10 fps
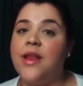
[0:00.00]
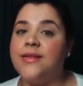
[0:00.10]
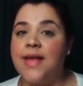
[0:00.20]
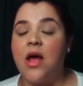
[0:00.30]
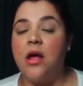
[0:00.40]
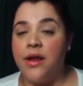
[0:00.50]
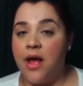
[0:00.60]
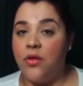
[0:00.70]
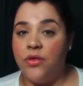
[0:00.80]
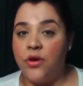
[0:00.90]
It's a
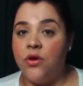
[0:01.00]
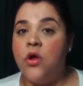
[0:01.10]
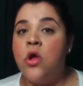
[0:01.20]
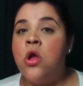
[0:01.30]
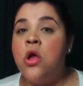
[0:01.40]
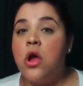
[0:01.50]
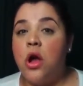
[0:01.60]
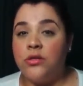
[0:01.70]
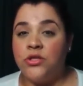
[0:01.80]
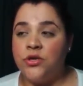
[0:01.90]
healthier
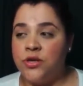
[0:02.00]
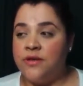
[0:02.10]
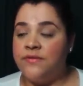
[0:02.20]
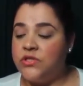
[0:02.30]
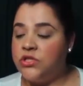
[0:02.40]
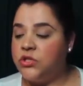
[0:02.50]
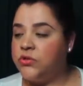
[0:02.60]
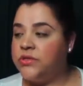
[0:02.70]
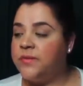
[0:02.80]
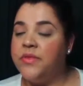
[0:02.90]
alternative
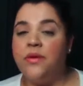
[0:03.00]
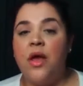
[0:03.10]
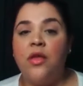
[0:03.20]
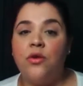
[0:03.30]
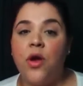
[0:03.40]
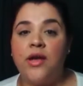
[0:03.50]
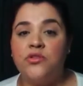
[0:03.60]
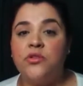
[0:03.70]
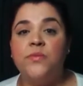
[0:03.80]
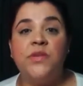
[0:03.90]
to some of the other ice
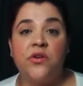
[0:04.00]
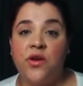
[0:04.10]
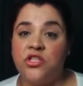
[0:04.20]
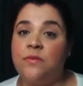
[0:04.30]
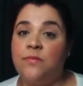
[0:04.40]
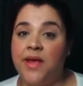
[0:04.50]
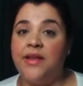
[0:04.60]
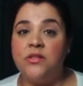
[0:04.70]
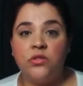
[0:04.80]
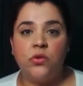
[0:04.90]
creams that are actually made
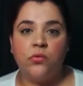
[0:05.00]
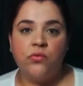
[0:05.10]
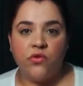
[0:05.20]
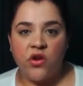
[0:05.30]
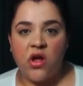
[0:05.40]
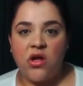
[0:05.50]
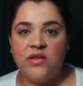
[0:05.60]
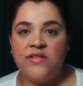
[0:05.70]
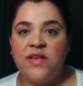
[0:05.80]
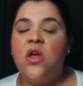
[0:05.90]
and sold for
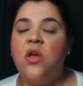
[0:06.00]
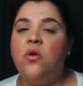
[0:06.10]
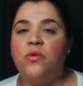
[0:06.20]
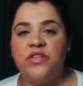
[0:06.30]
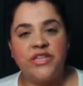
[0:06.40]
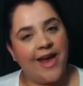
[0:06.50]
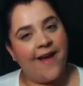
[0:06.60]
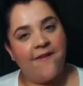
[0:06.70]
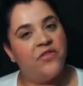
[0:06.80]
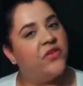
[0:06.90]
dogs, which
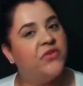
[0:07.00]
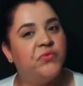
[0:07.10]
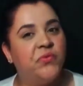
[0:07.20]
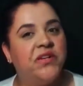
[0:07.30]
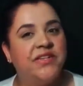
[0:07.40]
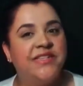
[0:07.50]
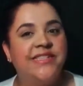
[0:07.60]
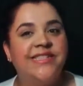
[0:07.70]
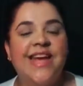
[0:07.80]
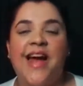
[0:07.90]
have those
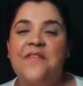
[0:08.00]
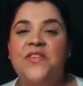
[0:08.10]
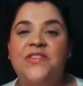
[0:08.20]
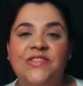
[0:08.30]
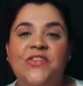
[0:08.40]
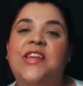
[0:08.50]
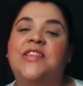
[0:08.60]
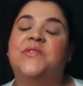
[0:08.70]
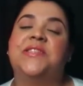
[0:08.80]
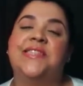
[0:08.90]

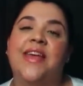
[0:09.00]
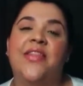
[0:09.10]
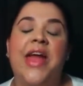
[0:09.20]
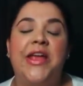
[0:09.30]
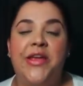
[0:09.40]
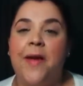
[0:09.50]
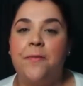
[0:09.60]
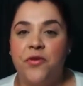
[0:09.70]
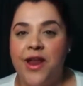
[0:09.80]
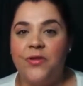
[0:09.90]
ingredients, once again, that you can't
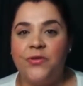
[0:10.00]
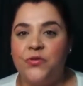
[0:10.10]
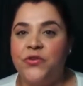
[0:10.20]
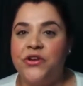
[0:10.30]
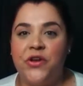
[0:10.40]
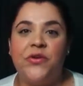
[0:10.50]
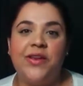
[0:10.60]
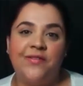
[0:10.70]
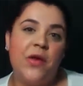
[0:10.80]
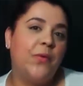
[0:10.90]
pronounce or you don't
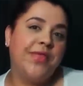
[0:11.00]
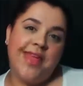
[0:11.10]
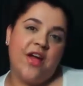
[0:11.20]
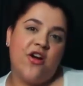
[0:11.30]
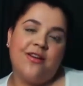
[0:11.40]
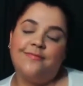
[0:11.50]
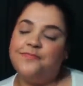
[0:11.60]
even know what they are.